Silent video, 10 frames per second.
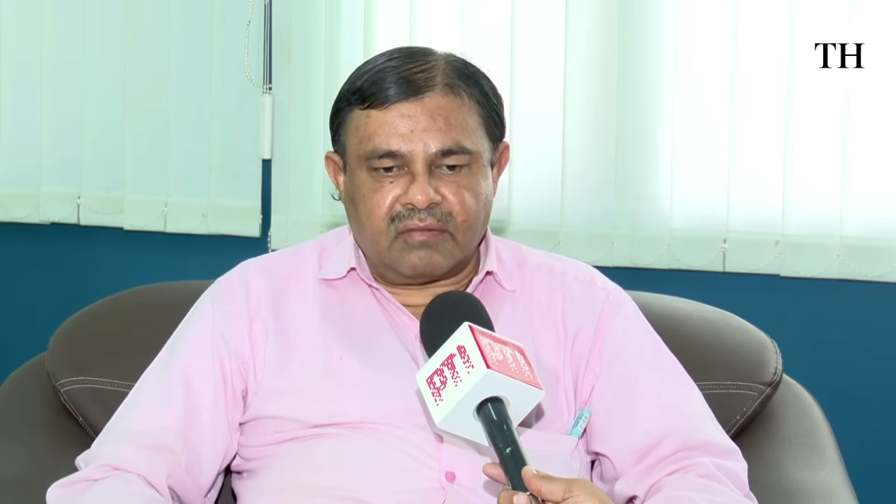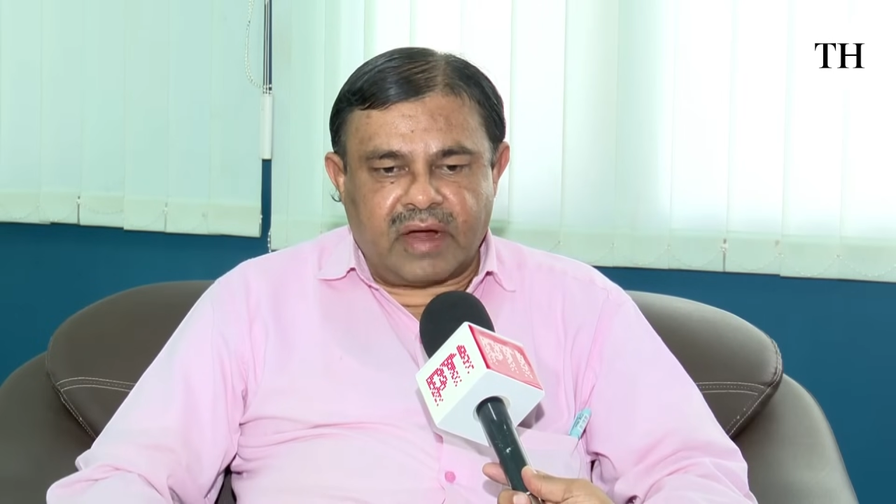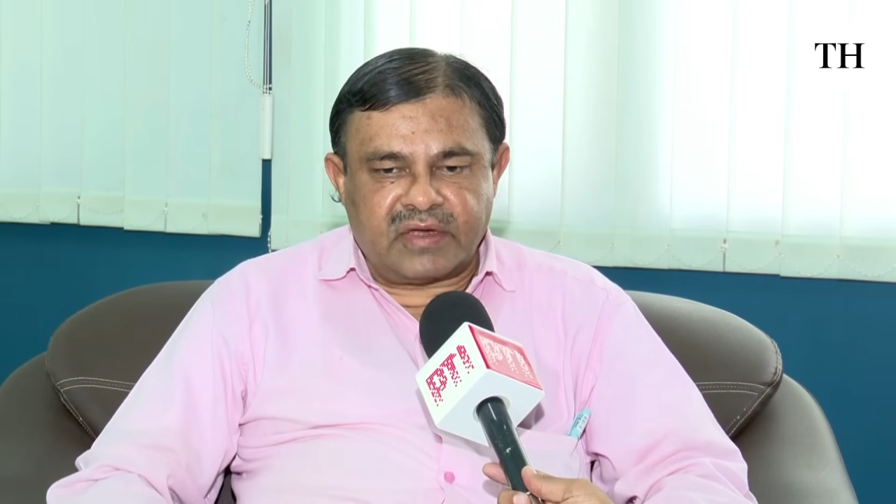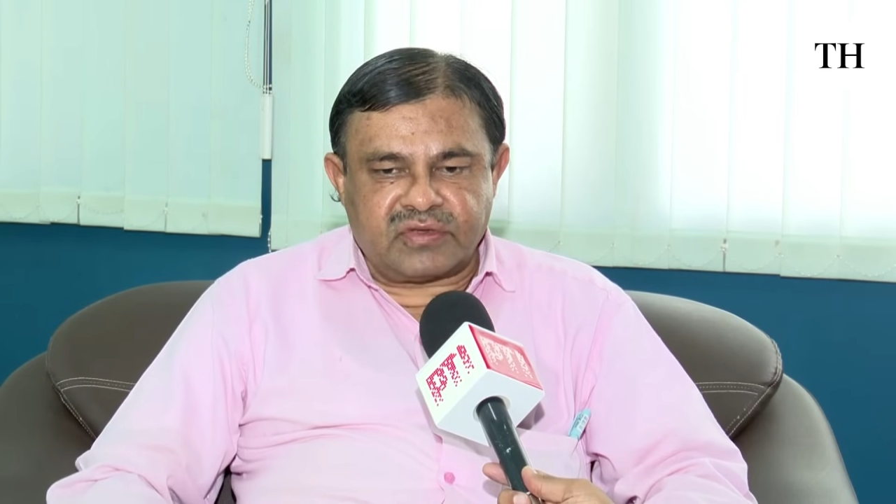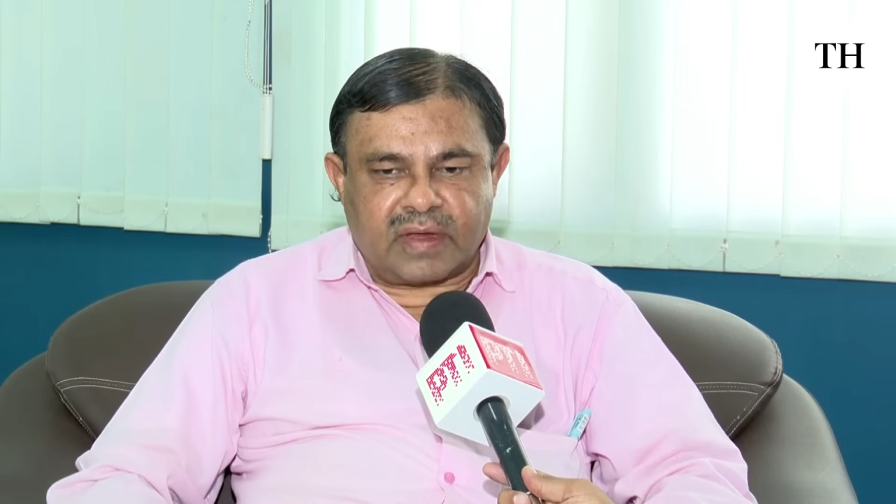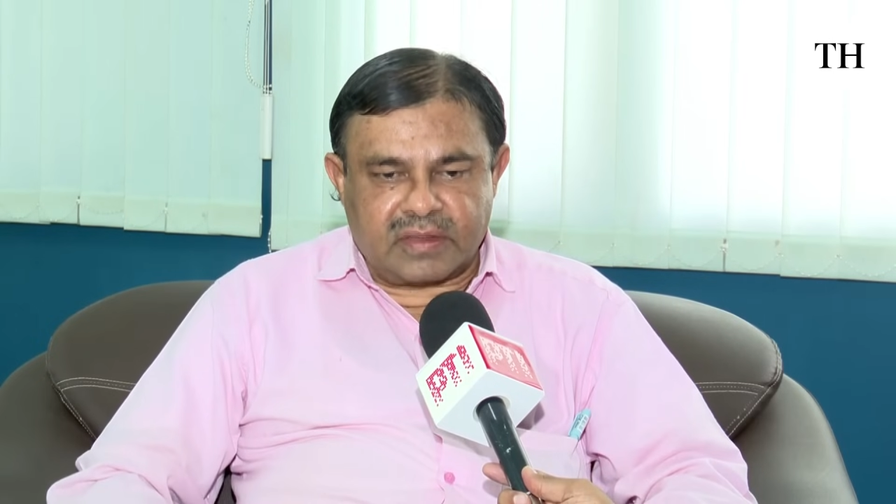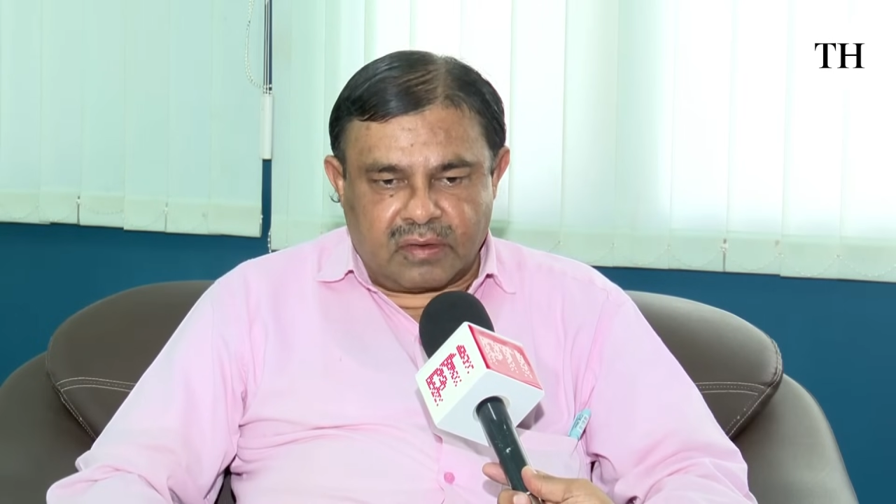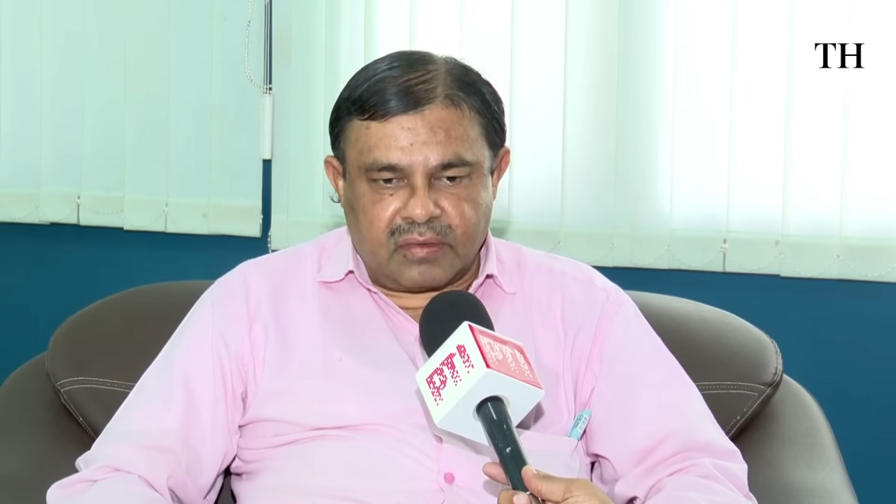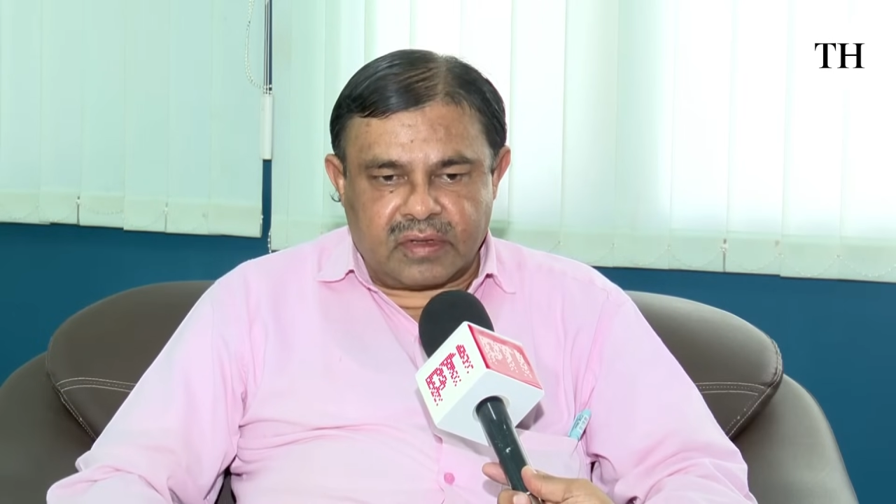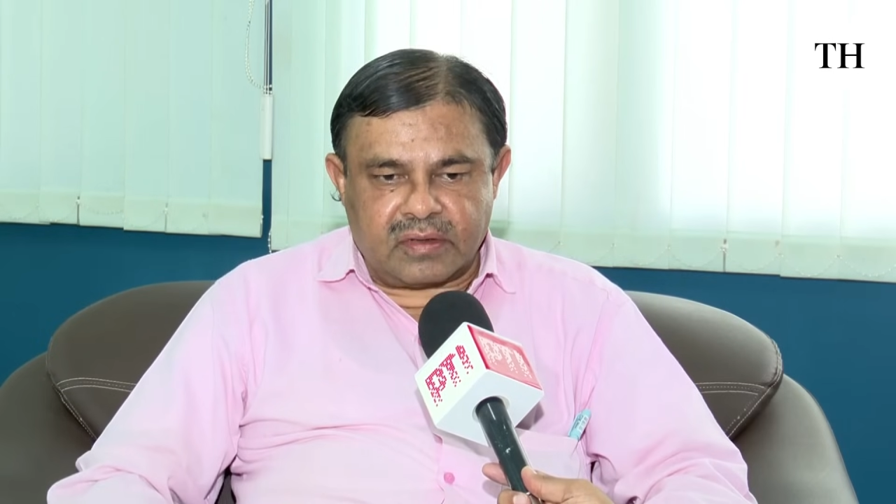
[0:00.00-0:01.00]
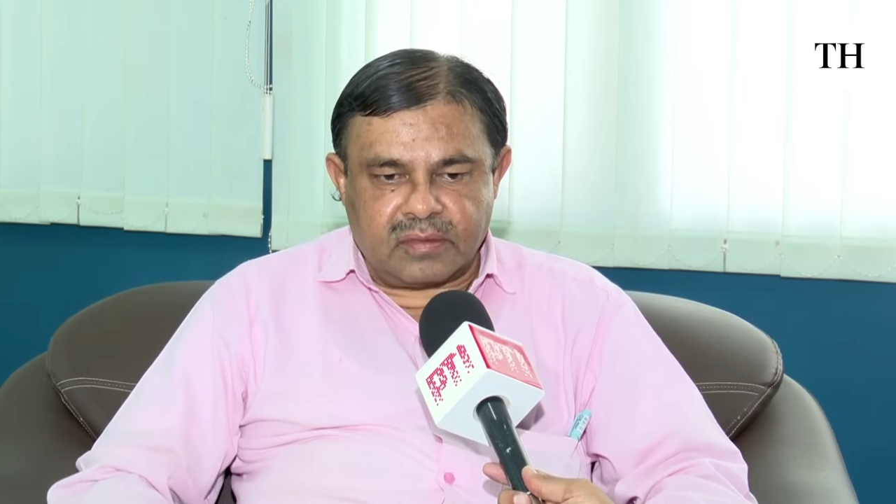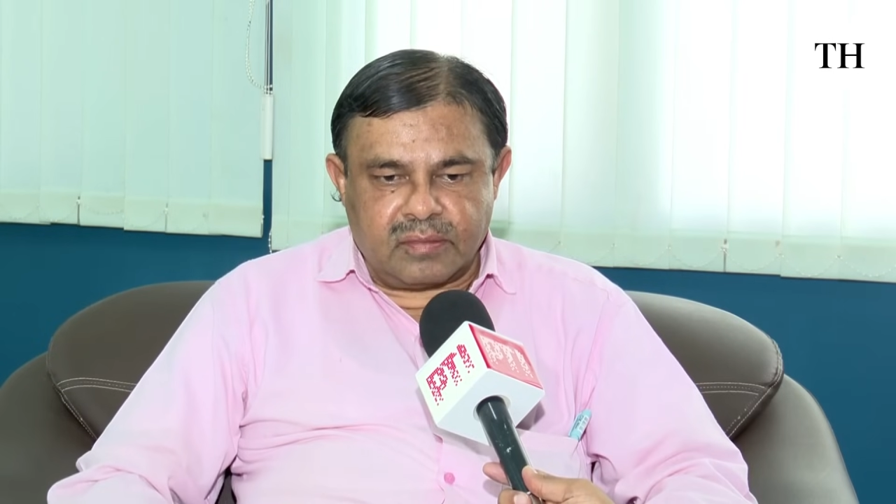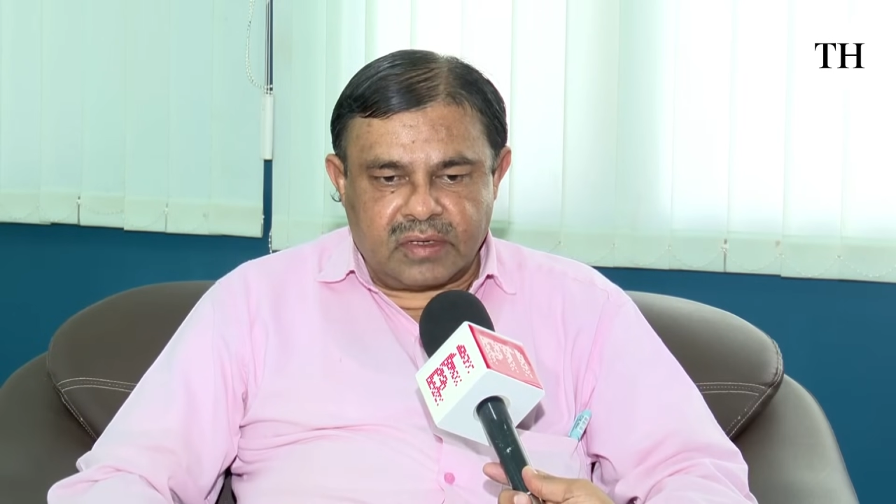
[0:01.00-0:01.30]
wide swath coverage.